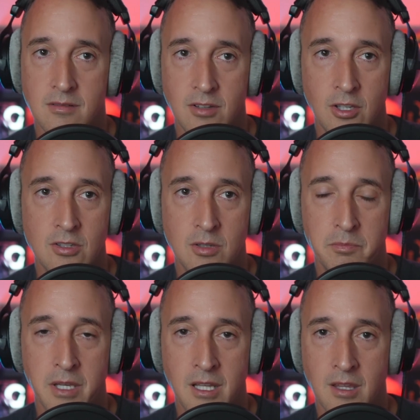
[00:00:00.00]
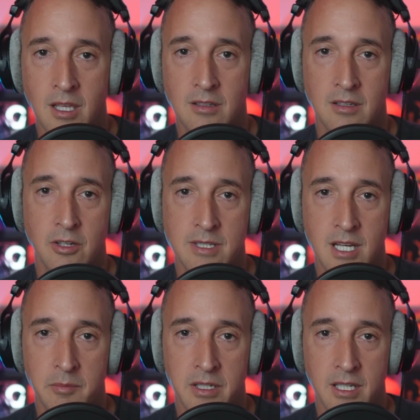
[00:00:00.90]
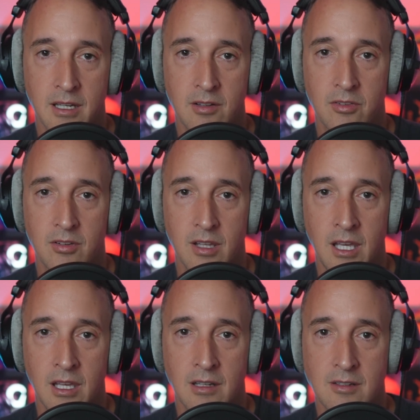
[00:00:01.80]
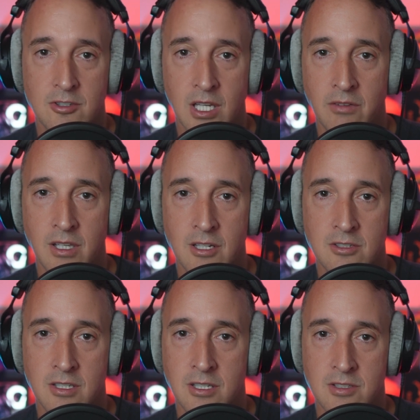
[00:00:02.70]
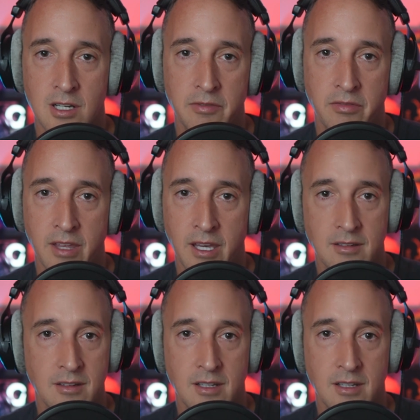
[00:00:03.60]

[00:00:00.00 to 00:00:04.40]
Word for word: you can do big things in your retirement accounts and shave years and years off of that